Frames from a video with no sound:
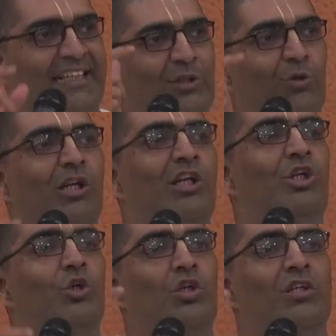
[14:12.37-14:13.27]

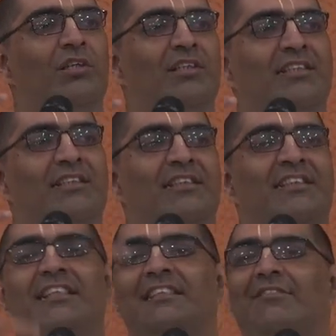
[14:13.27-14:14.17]
equivalent to
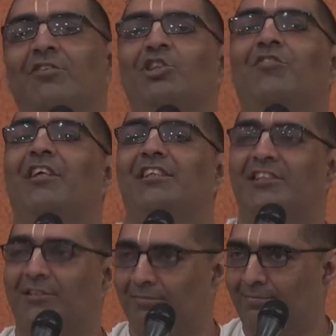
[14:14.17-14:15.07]
6 hours of rest.